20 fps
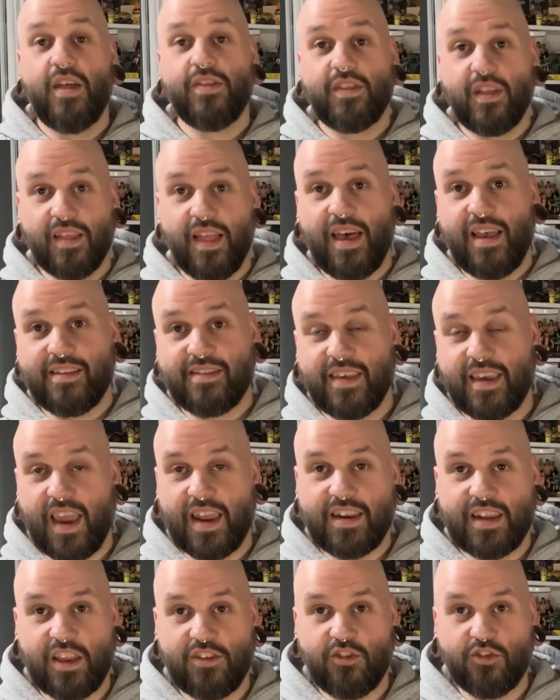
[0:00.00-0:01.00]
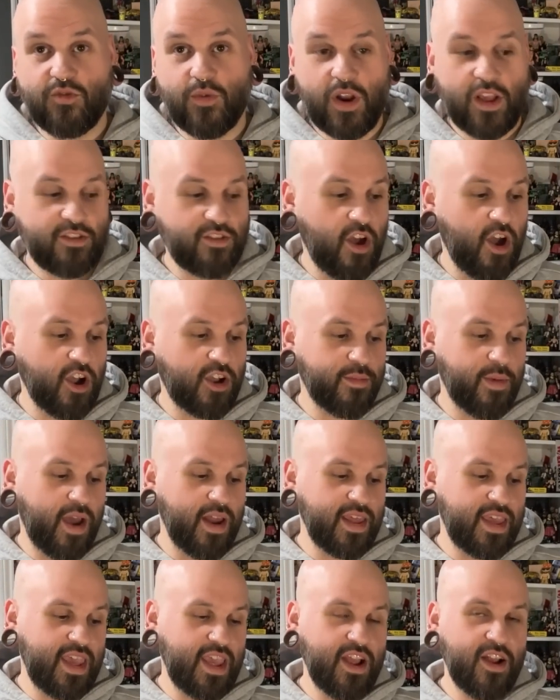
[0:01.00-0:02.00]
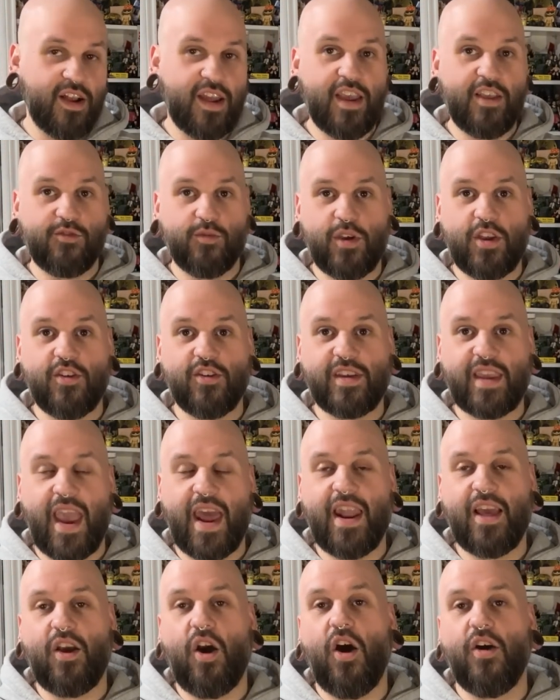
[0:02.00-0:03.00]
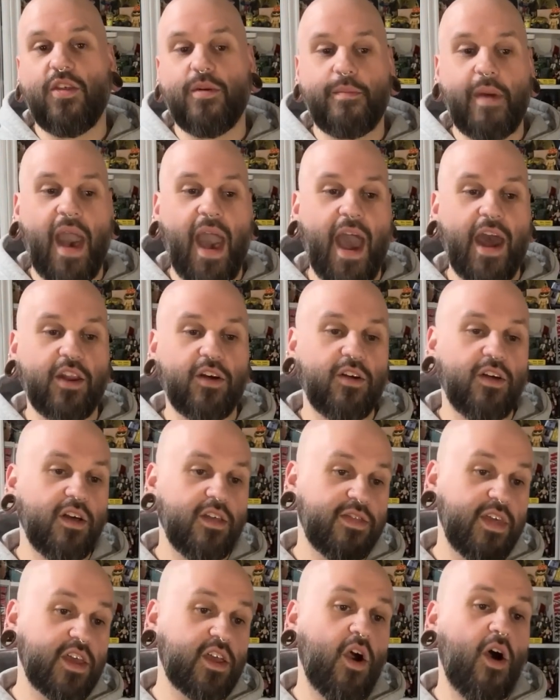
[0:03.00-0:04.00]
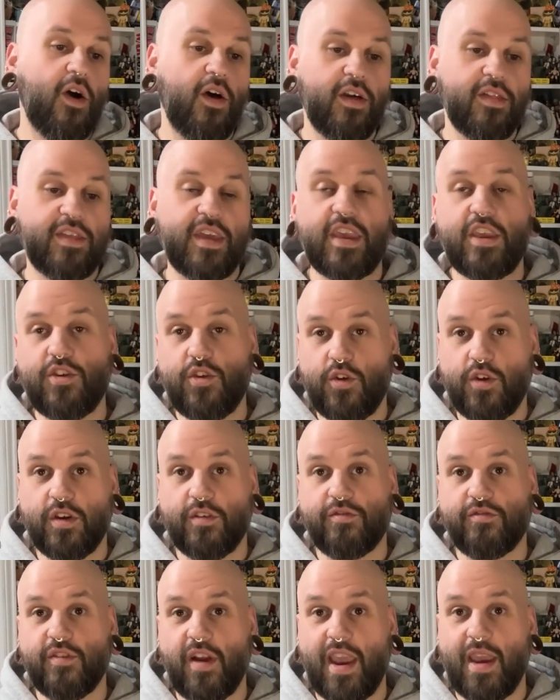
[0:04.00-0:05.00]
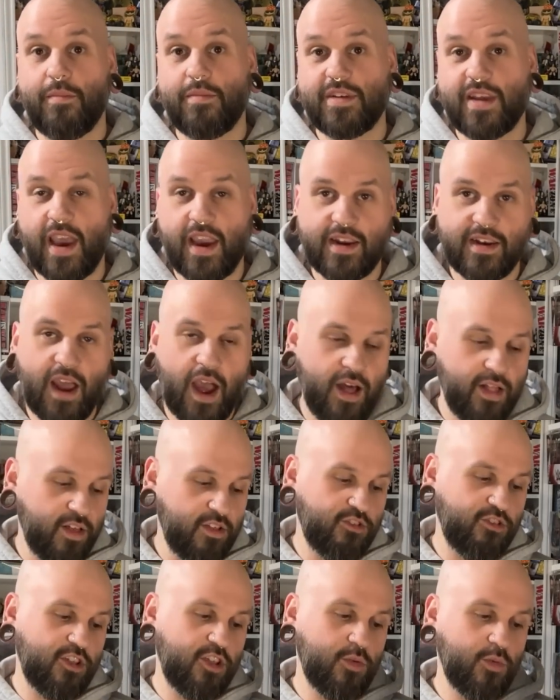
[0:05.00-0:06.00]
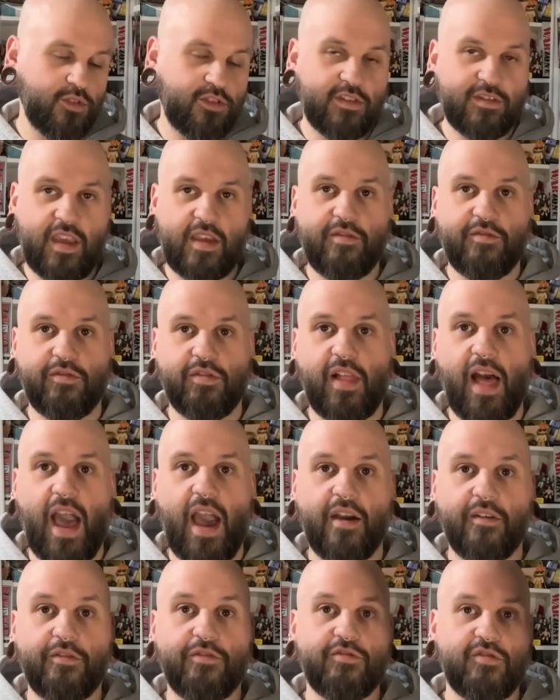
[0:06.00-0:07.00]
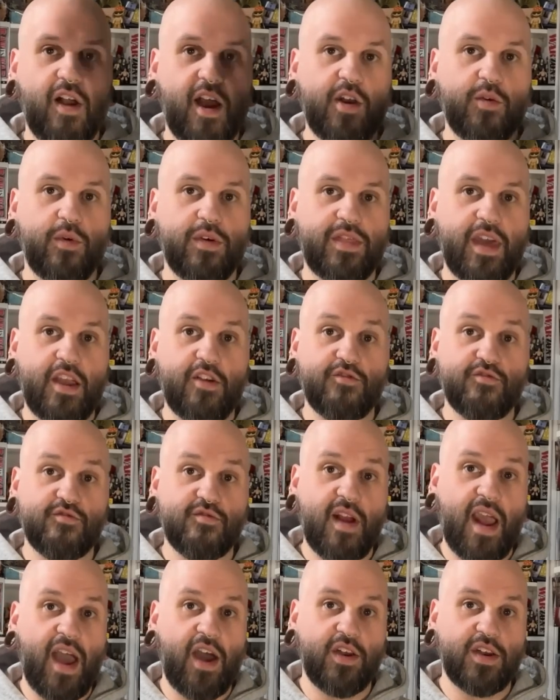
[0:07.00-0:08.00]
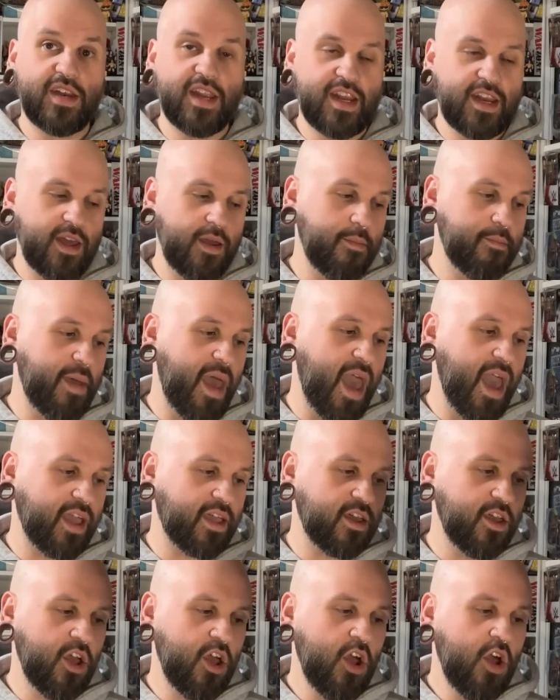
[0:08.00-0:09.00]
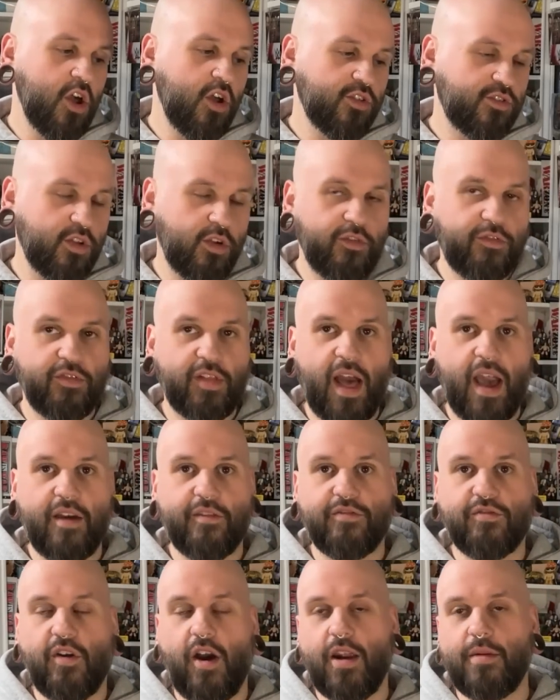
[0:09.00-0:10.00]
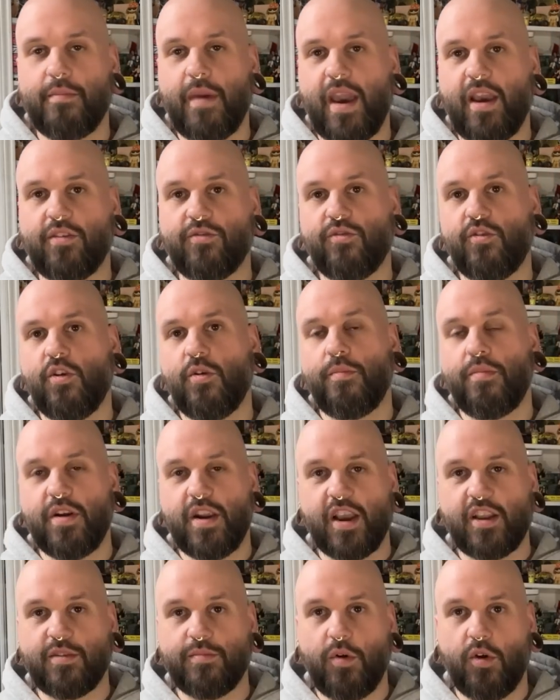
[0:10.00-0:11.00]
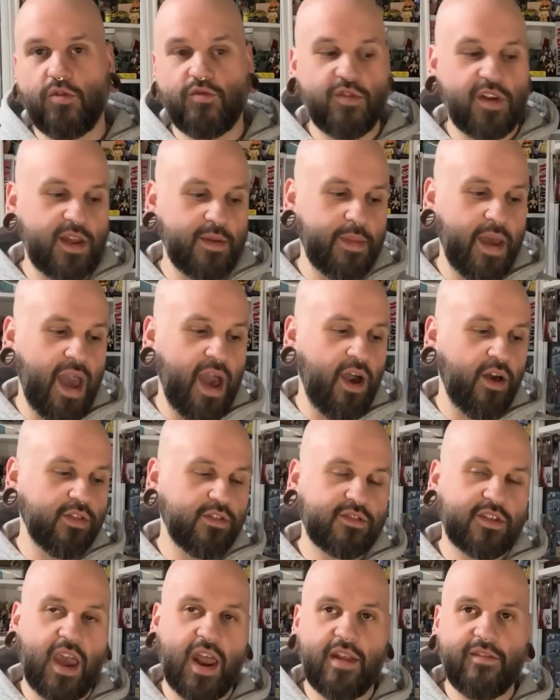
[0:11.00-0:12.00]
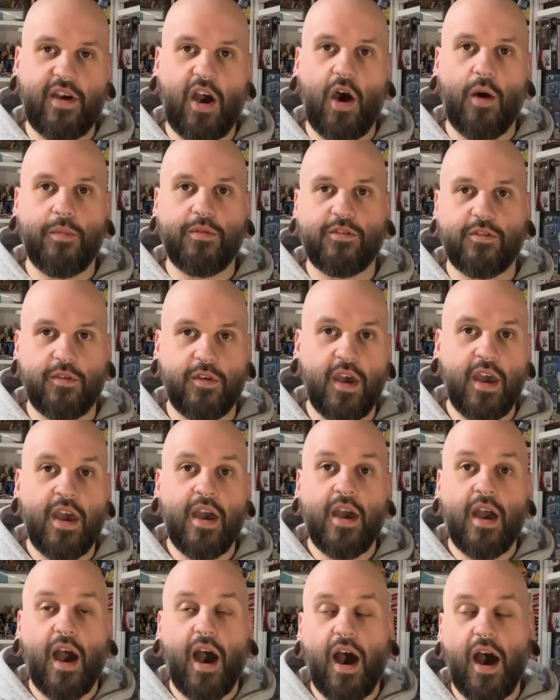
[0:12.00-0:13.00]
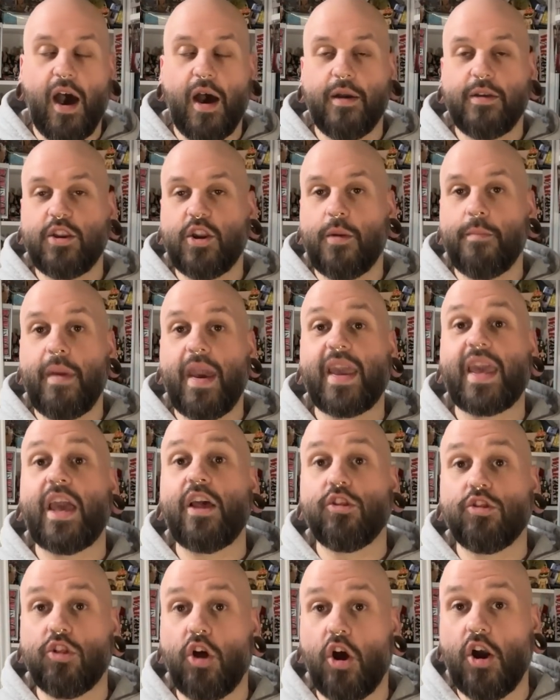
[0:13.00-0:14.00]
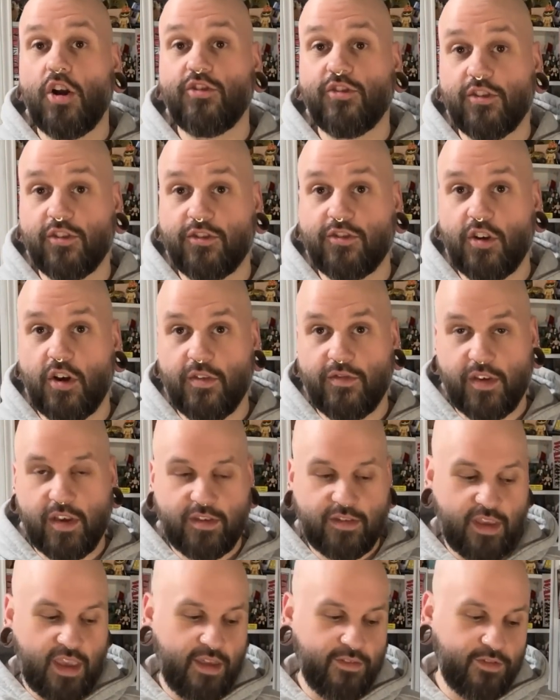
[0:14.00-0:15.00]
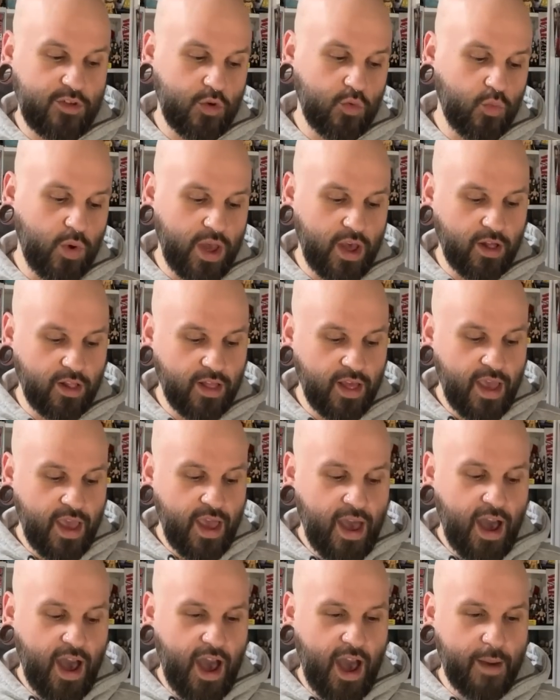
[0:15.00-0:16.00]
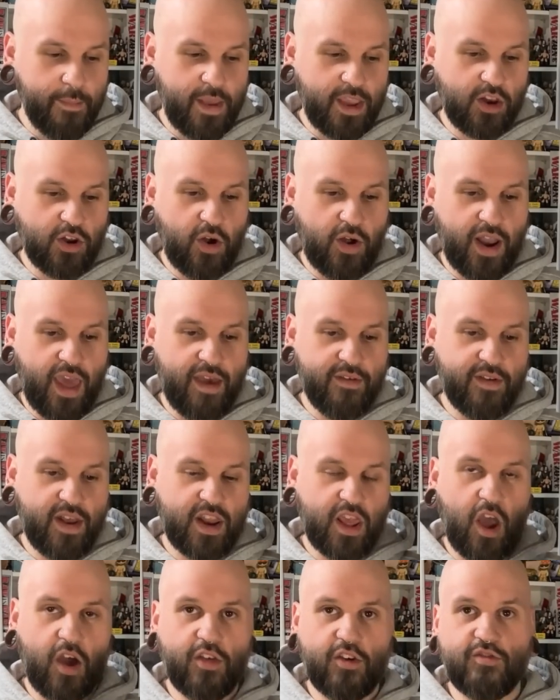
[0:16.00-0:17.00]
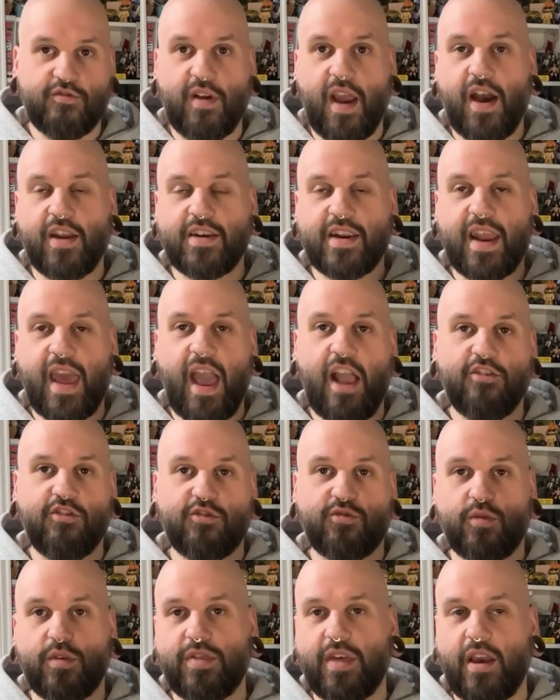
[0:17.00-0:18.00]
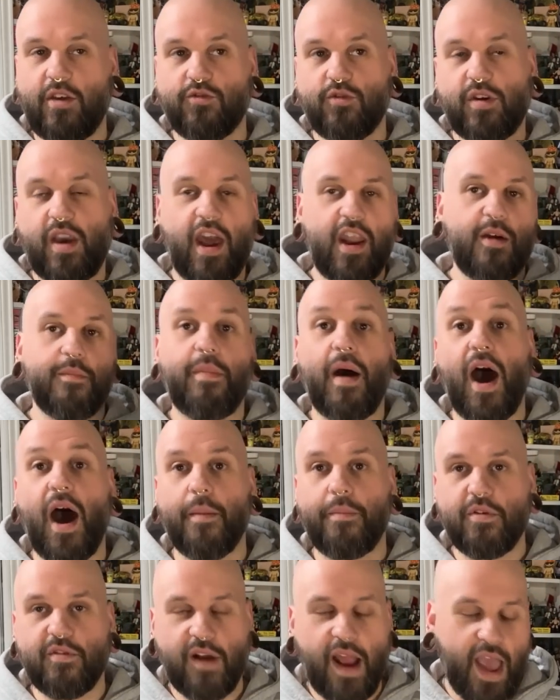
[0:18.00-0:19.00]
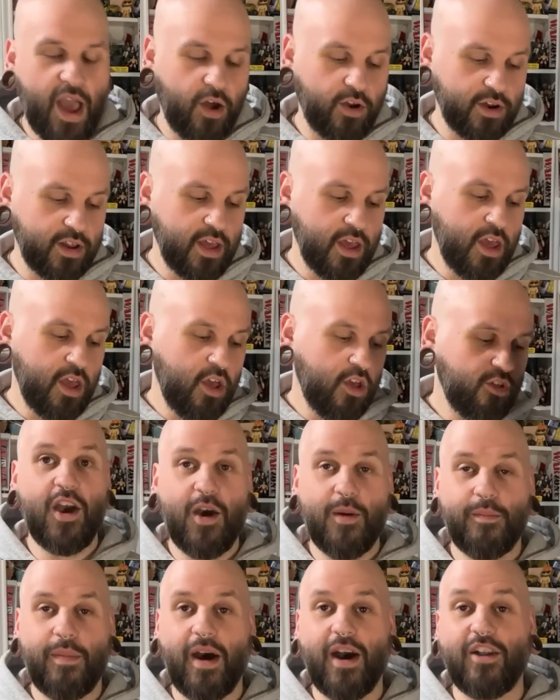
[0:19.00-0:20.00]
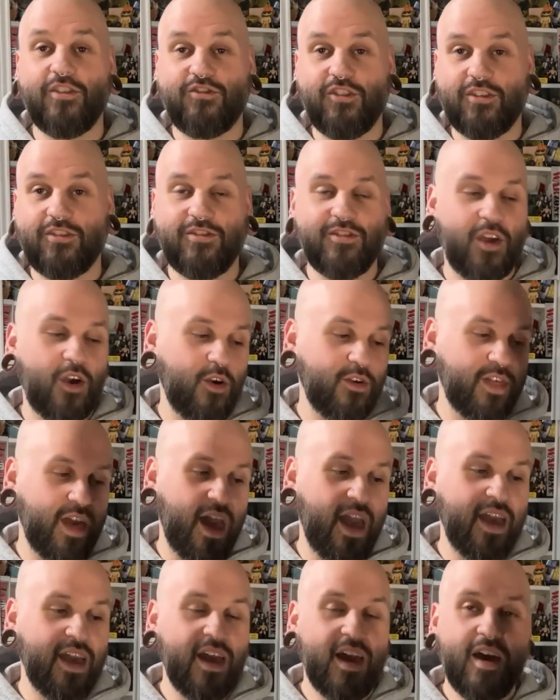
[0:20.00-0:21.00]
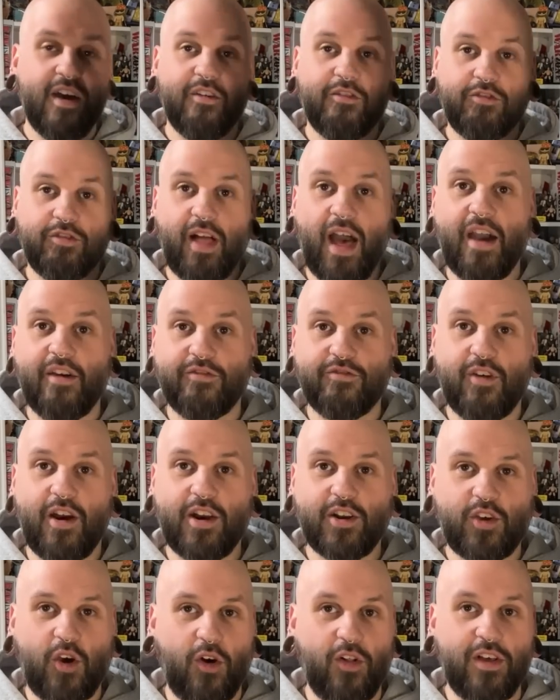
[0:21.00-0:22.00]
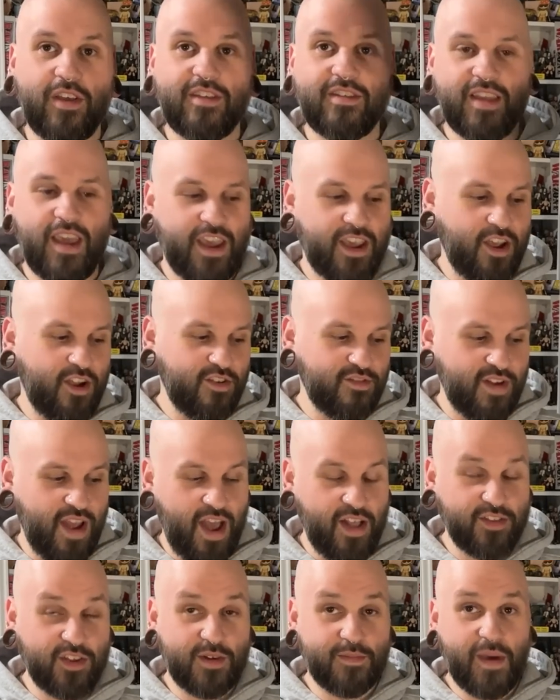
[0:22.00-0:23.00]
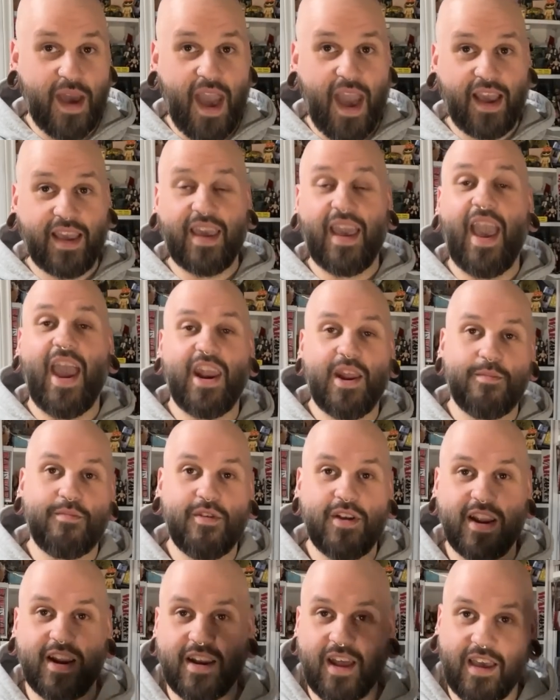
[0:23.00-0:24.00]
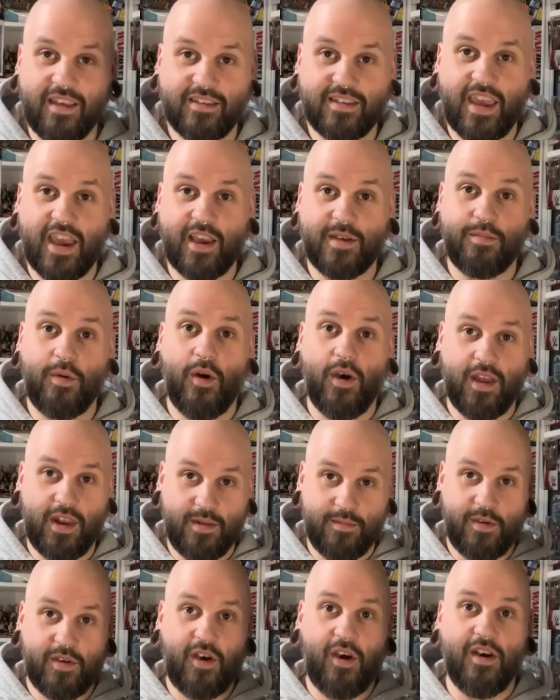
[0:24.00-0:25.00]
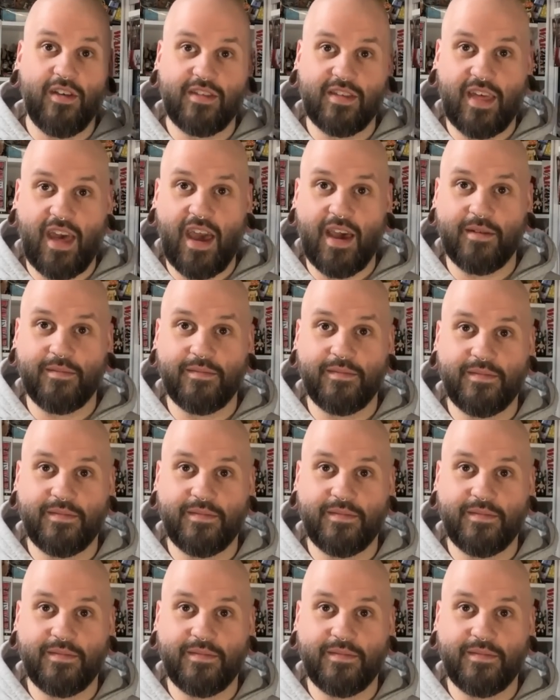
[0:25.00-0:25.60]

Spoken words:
The last thing I did just want to talk about here is what you're getting on the paddle. They call it the Un1Frame technology, which is a flat front with a rounded back. So flat front makes for predictable rebounds, kind of helps you know, make a larger surface, if you will. You don't have any other rounded edges where things would kind of pop around. But just know that flat front goalie stick, rounded back, and a pretty nice kick point because of that.